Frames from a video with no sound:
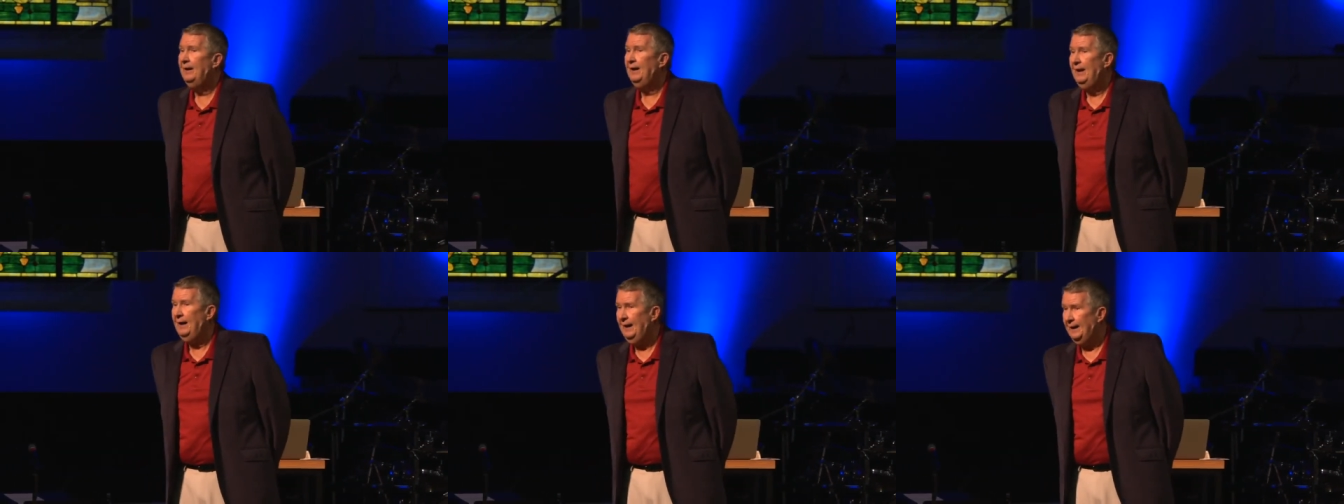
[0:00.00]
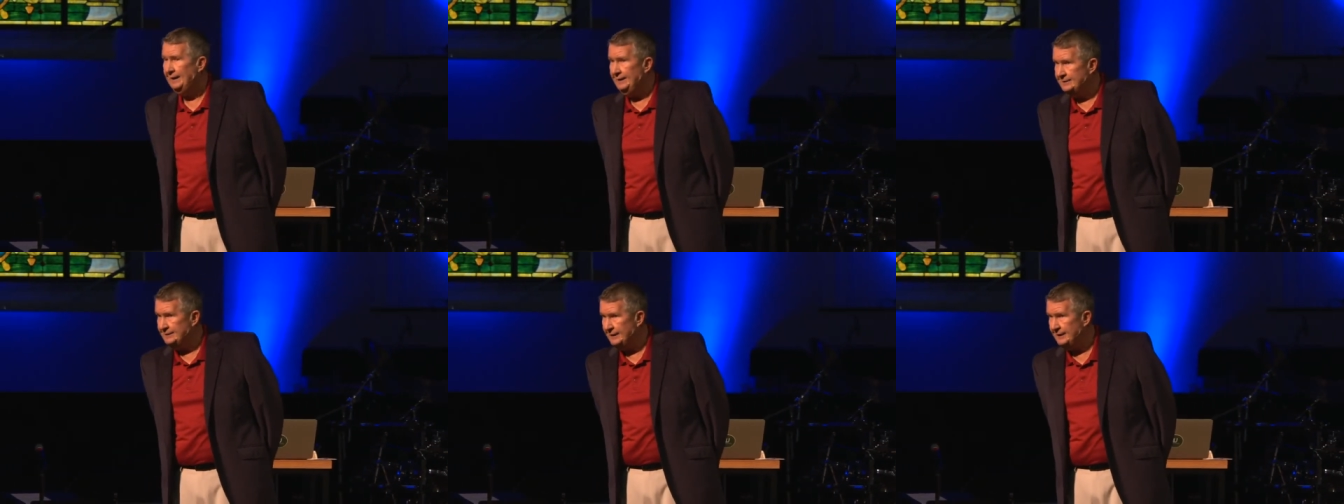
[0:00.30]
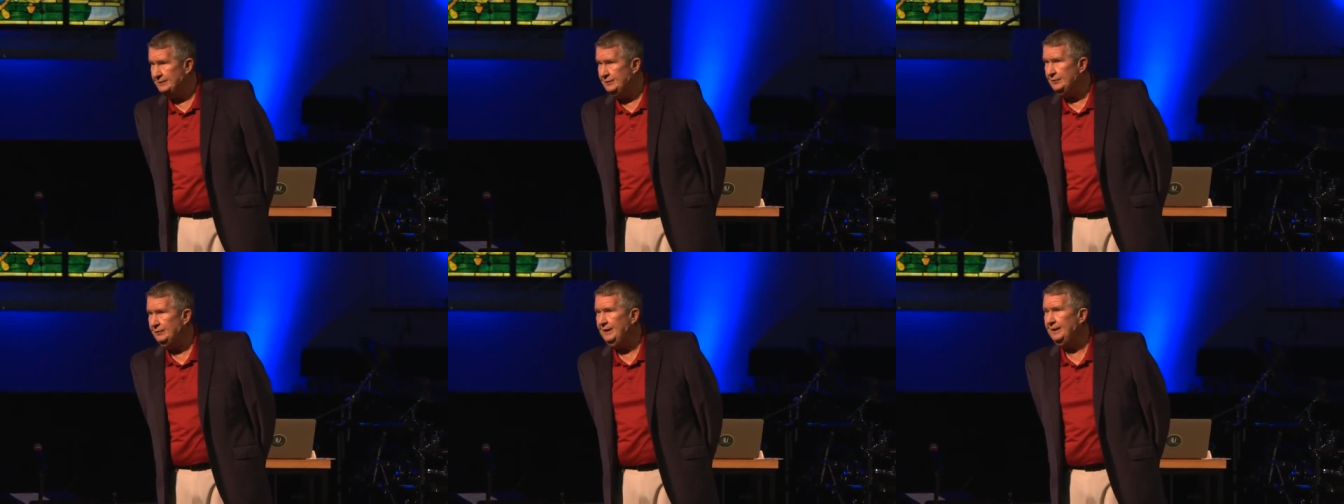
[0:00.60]
And he
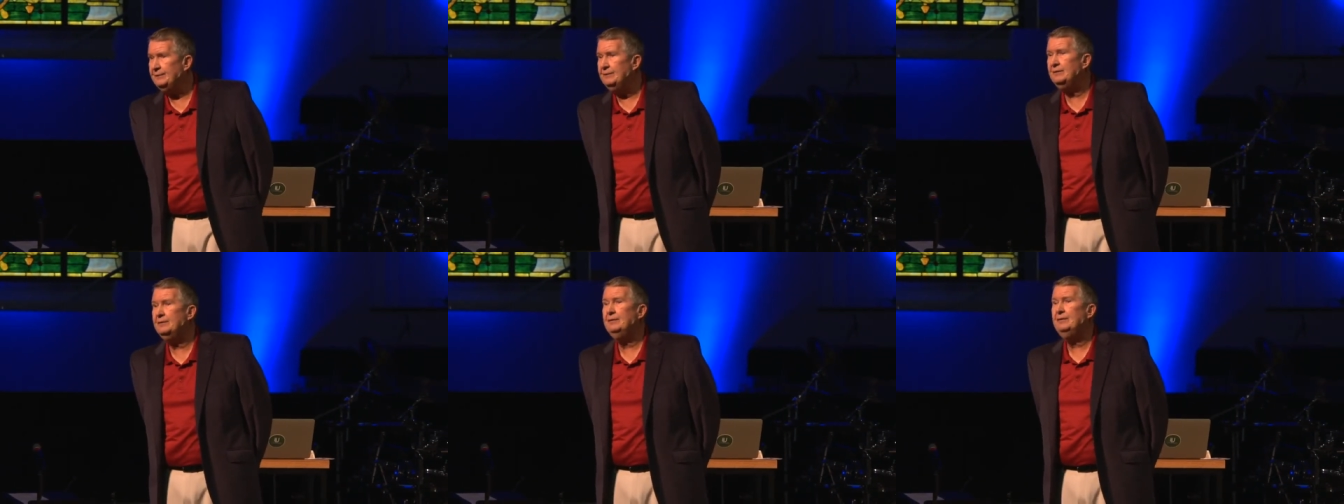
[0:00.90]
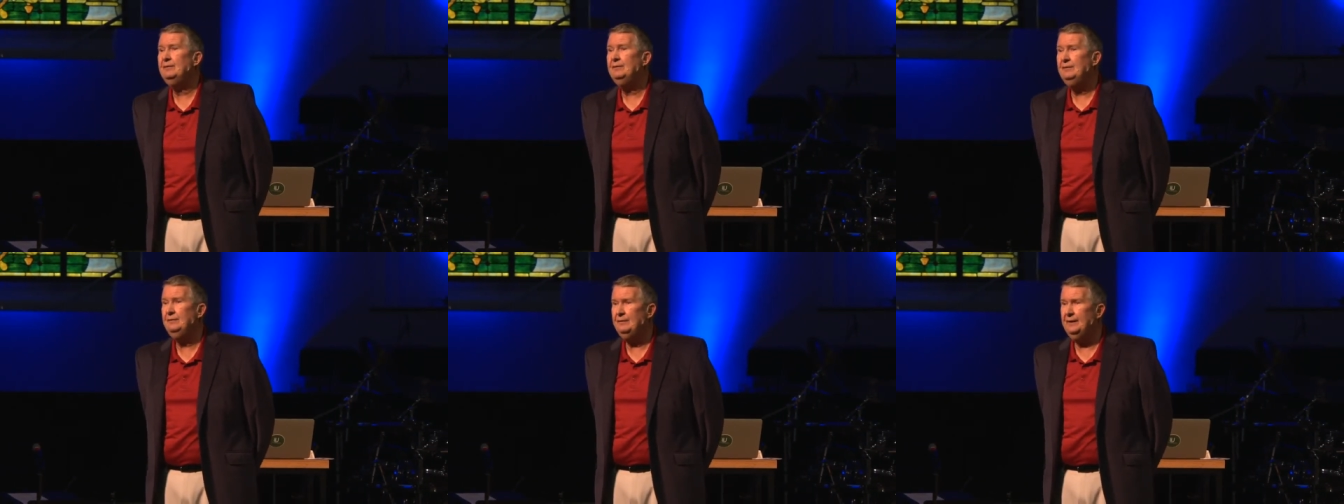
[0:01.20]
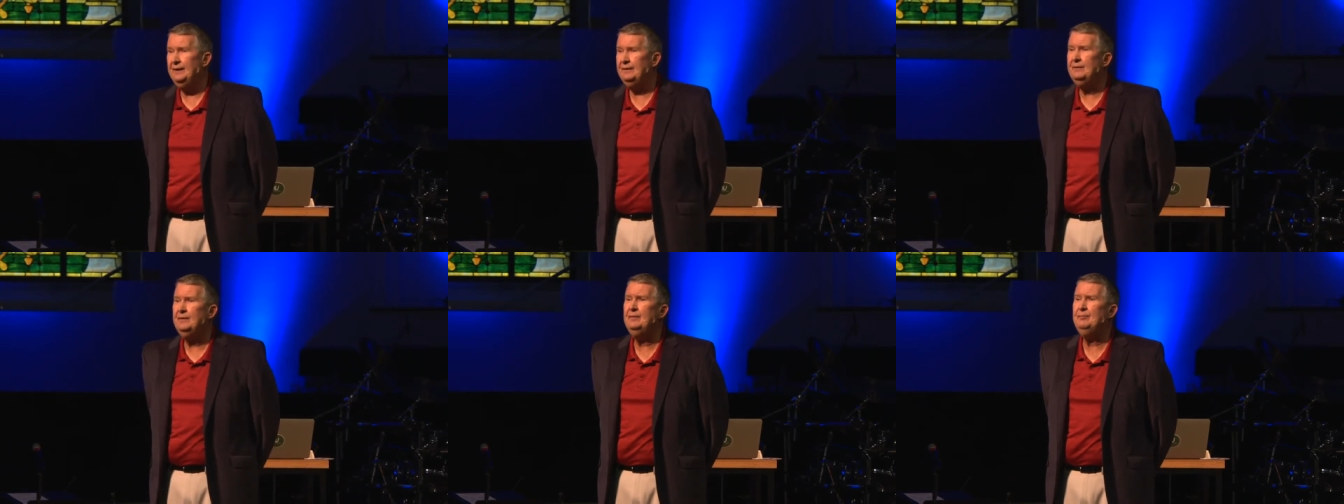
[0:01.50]
said, You get, you
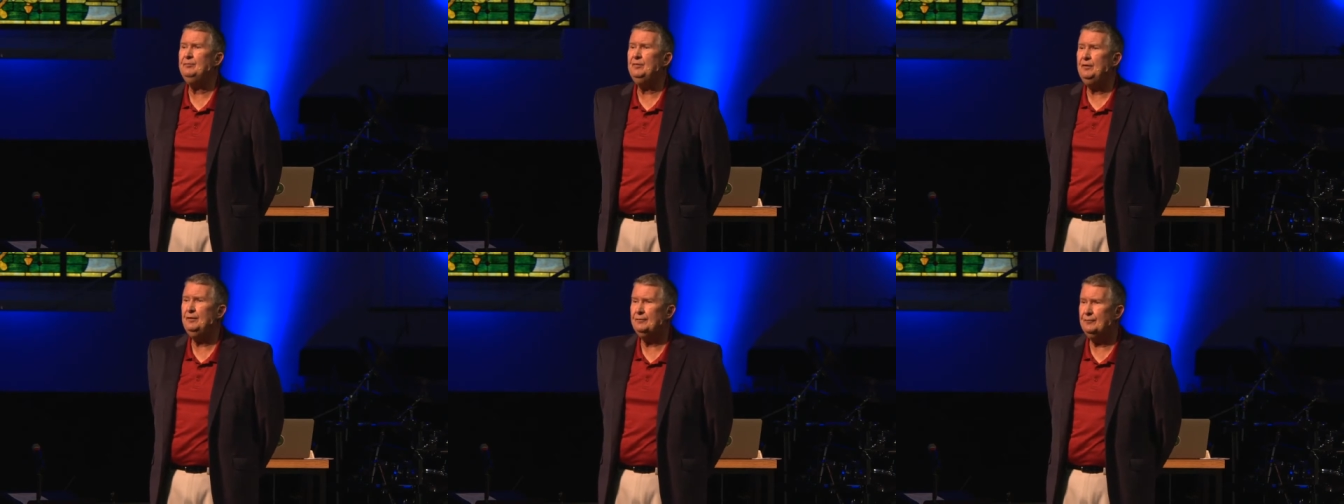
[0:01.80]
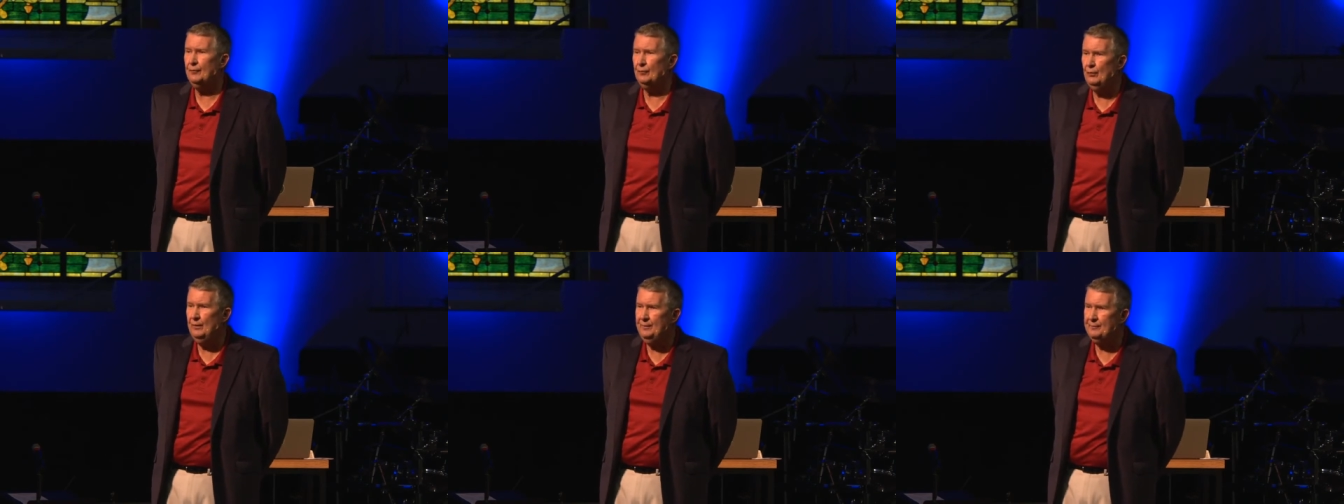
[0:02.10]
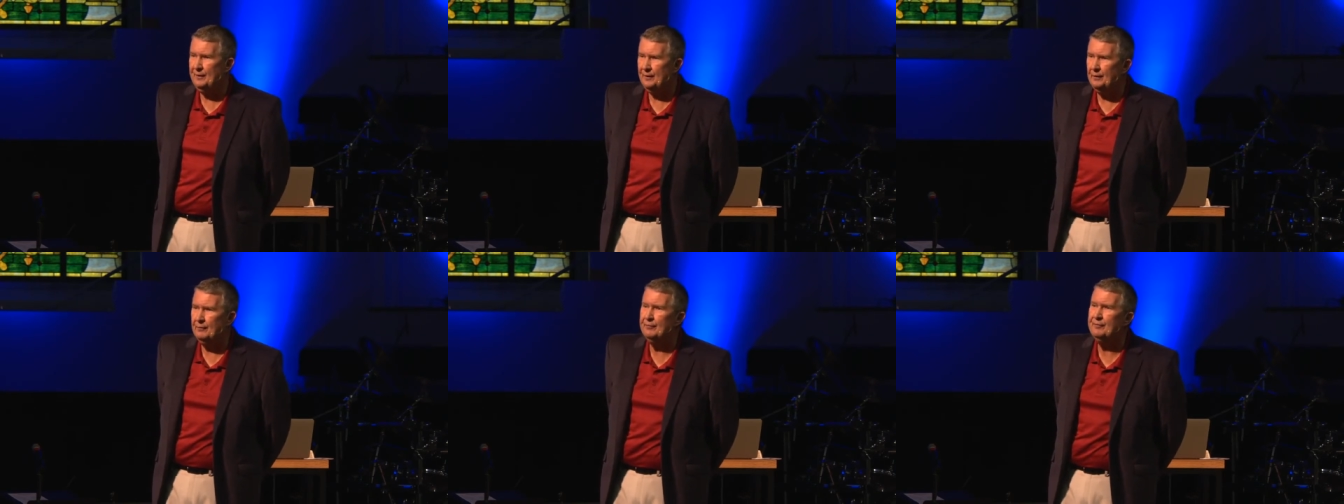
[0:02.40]
get them beautiful
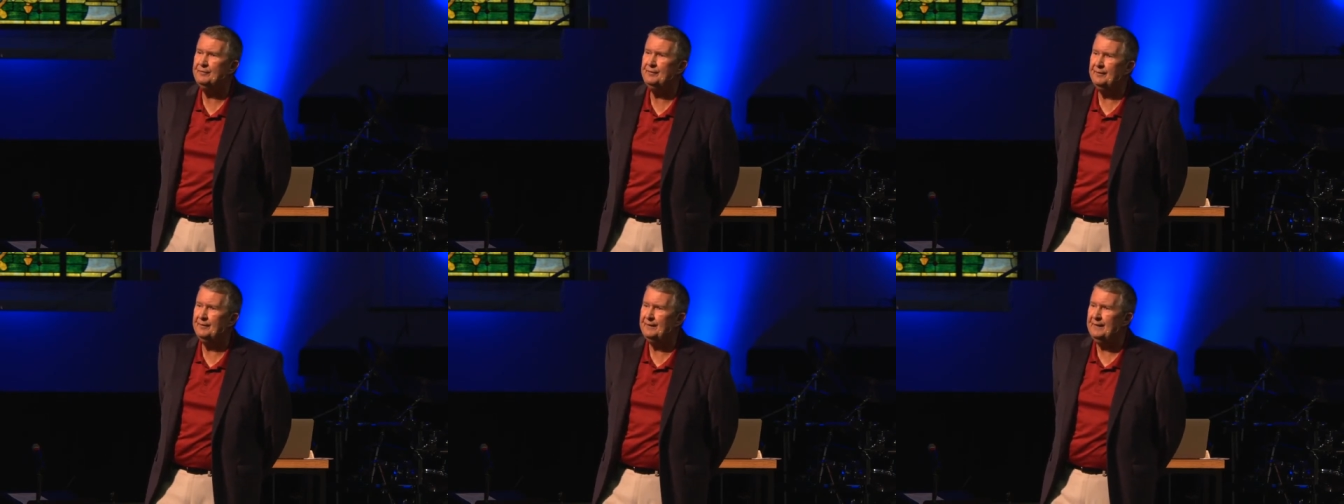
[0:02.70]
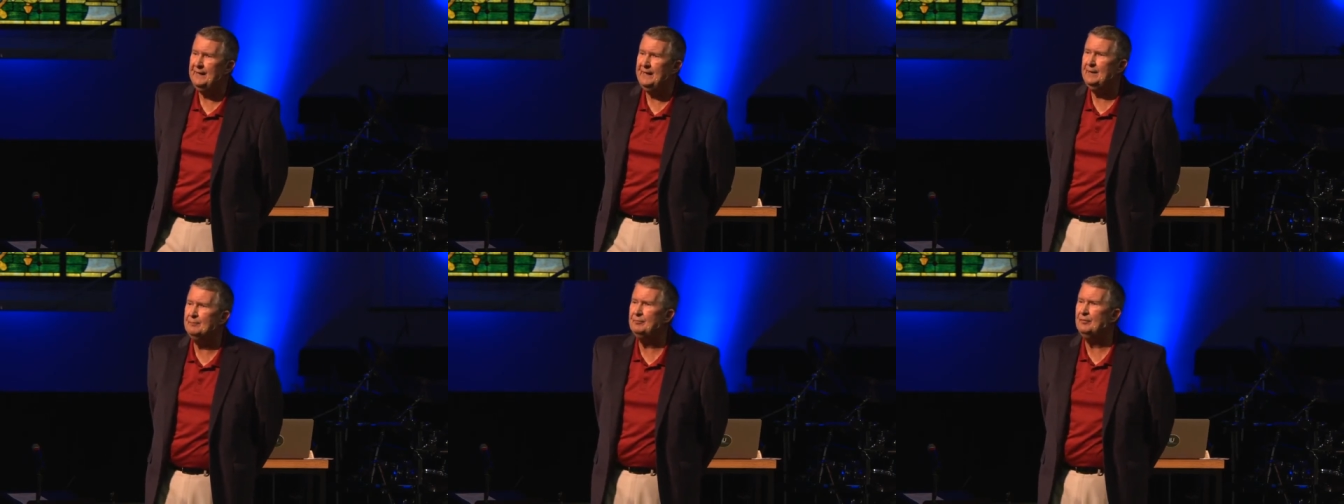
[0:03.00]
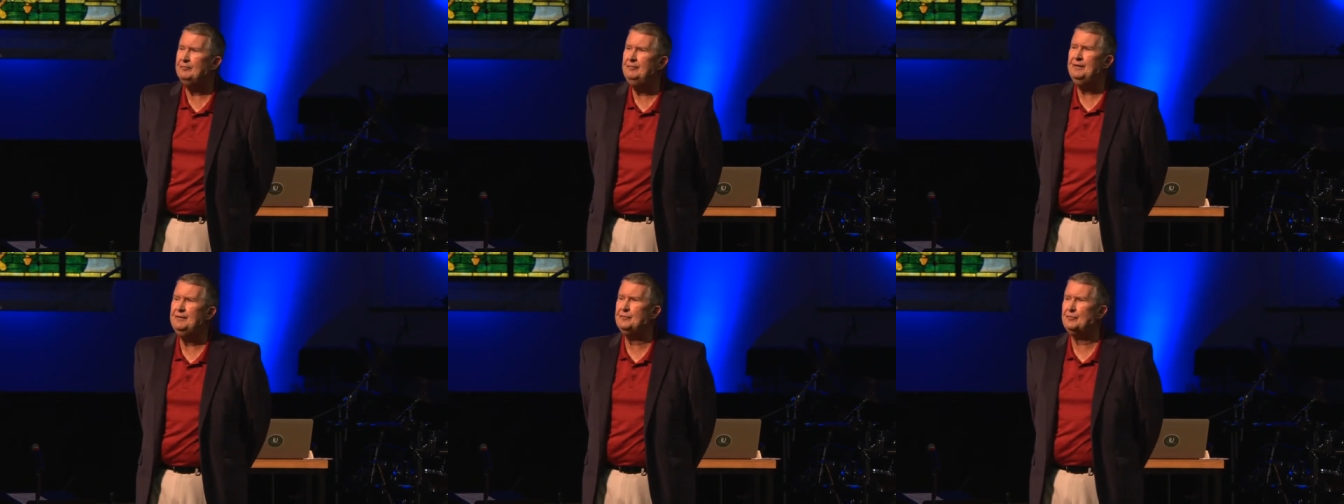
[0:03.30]
women over to the camp
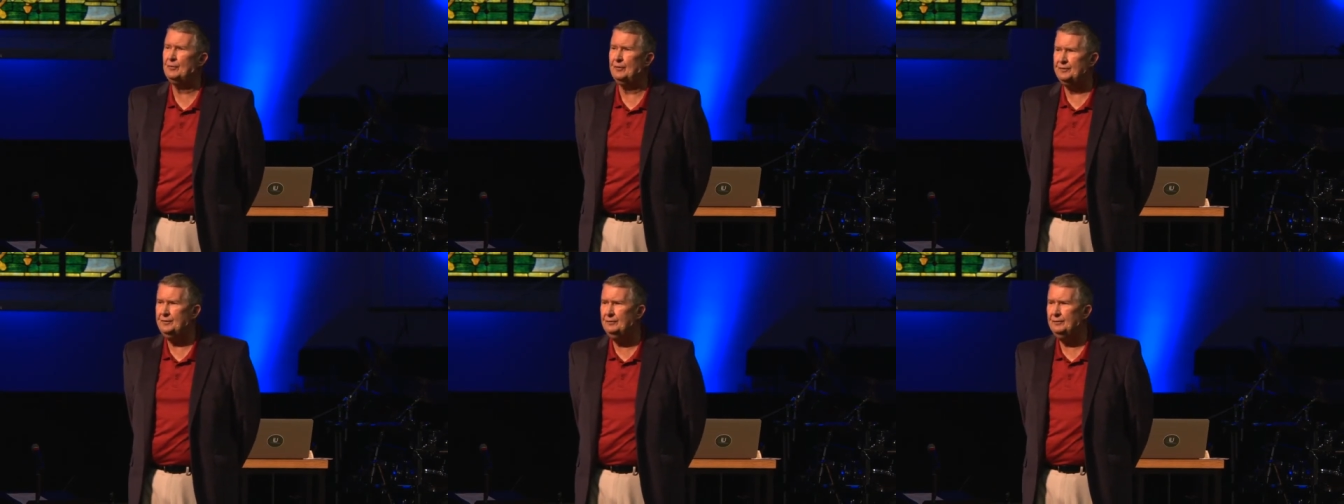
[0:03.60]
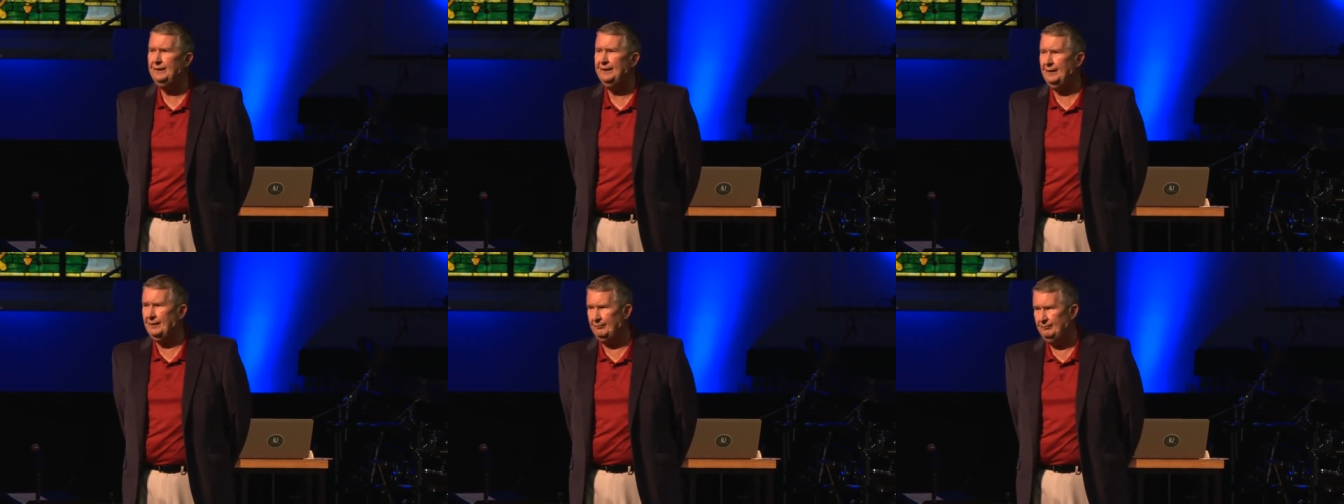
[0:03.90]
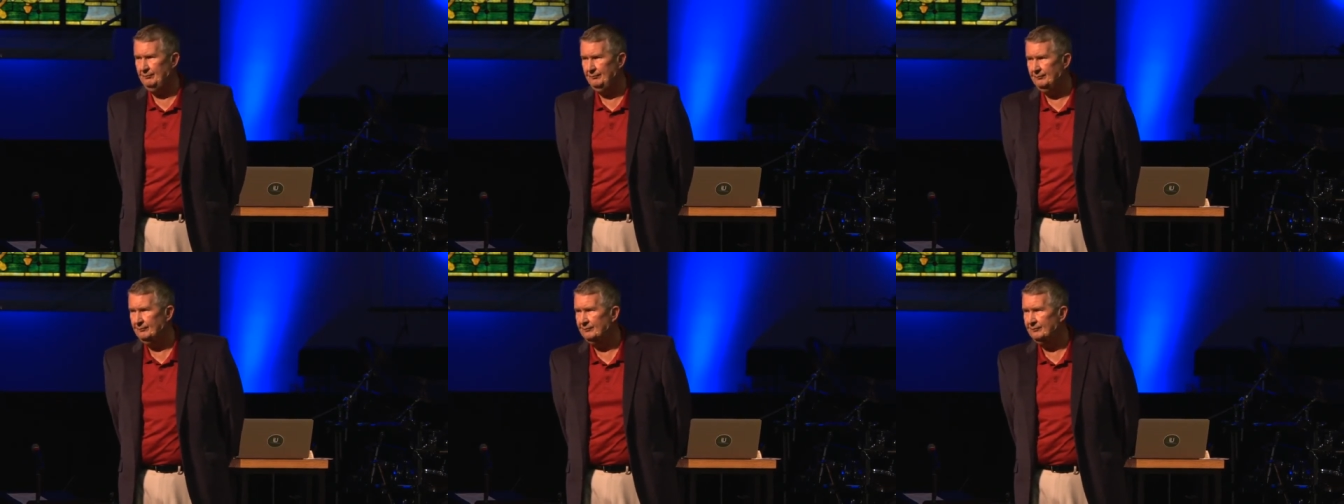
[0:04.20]
of Israel, you'll get them.